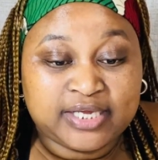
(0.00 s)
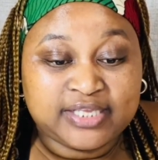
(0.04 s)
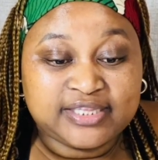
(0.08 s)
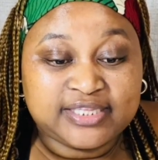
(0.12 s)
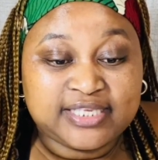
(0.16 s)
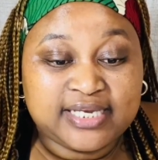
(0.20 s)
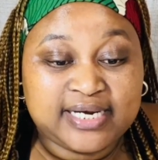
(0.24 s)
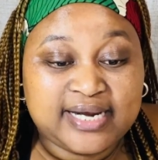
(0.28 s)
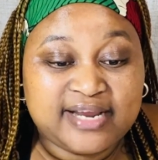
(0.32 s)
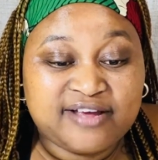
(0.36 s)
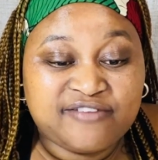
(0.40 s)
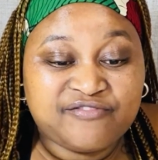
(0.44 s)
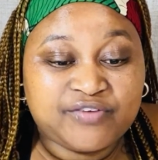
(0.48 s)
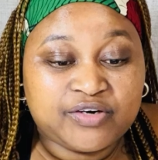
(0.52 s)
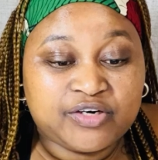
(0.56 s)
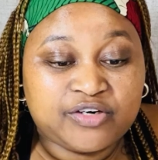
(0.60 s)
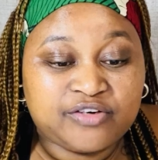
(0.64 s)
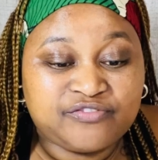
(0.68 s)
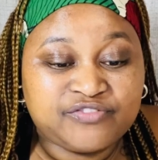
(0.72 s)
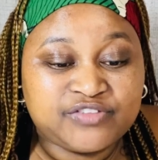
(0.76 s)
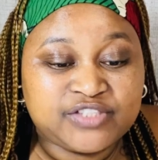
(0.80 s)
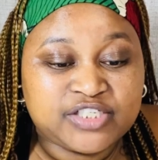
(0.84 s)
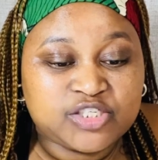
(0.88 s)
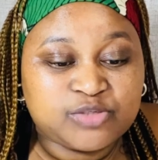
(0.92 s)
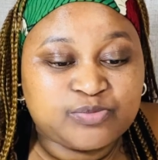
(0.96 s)
The level
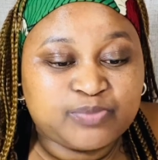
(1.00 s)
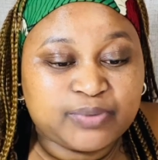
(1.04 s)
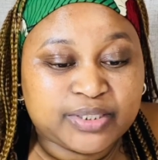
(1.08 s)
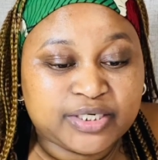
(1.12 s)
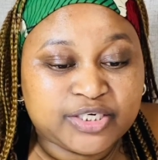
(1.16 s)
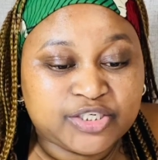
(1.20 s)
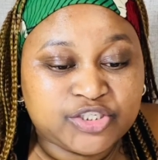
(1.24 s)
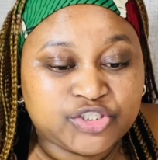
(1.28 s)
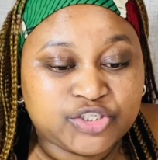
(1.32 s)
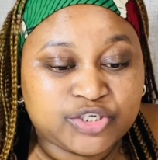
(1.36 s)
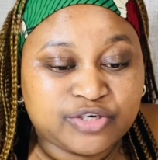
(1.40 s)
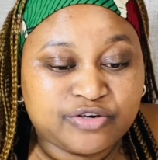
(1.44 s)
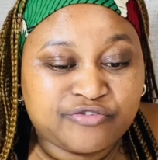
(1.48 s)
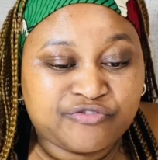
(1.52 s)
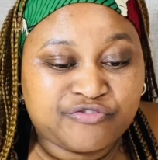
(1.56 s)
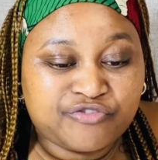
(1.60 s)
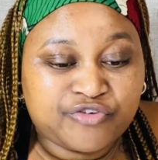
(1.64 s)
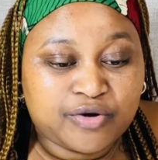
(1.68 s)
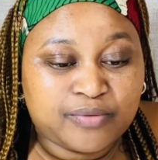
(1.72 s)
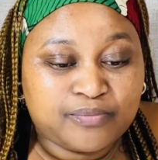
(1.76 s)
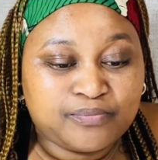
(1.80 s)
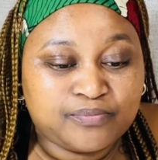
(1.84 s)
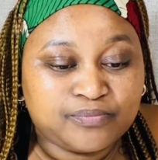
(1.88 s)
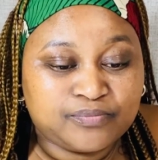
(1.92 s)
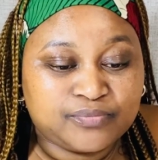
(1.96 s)
of desperation
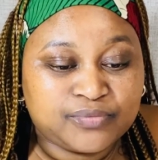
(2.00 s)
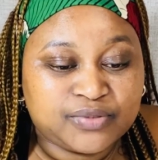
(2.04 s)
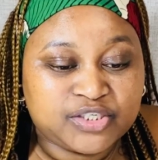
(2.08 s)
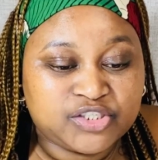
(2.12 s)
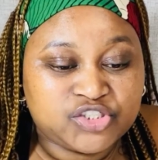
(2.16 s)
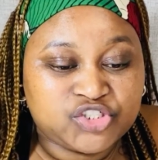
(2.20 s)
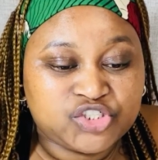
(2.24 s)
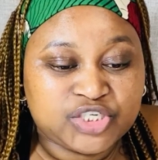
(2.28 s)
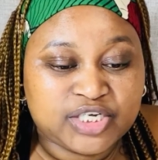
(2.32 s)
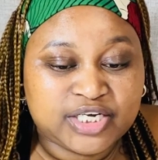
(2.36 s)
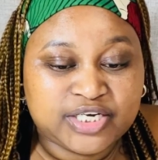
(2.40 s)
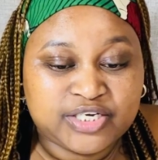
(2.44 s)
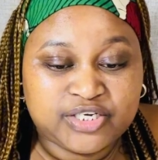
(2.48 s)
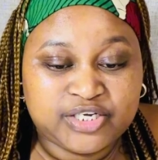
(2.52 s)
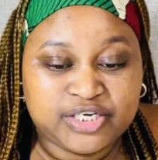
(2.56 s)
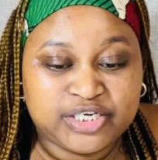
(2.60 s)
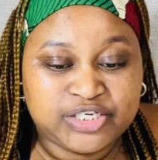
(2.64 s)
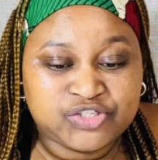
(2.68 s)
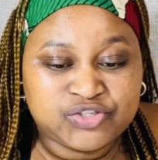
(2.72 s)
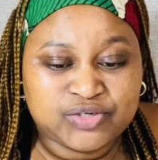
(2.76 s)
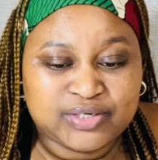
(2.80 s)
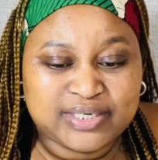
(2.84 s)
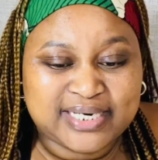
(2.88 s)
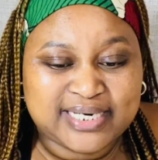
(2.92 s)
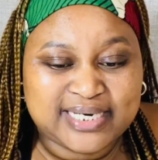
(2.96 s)
from the GNU
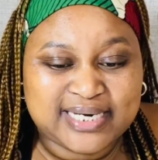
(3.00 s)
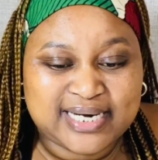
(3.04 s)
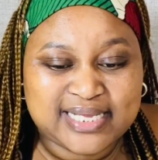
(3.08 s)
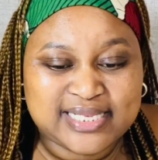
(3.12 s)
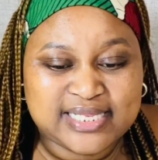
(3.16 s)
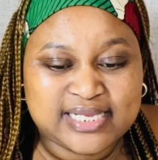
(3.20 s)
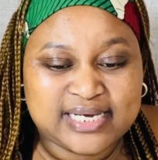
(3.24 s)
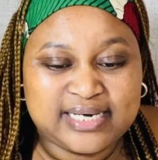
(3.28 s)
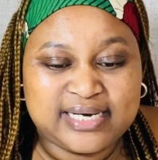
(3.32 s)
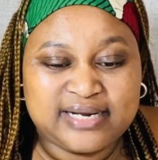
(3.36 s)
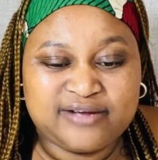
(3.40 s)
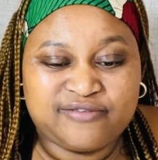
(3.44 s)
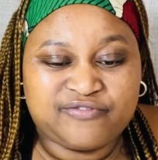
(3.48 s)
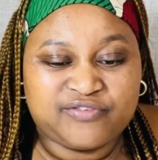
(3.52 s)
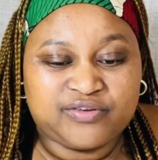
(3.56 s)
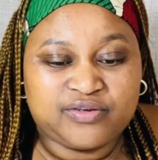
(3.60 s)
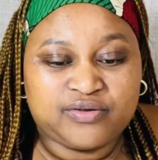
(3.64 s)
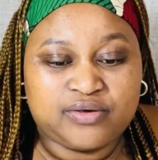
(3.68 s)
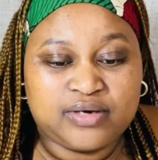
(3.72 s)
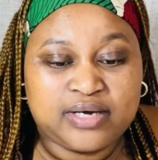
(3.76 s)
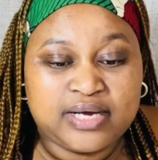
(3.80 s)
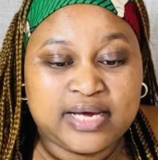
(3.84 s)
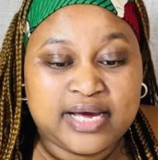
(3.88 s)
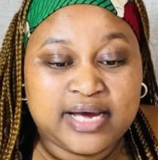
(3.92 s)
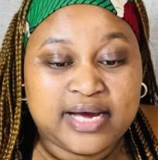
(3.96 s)
is on another
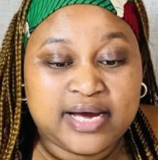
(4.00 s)
level.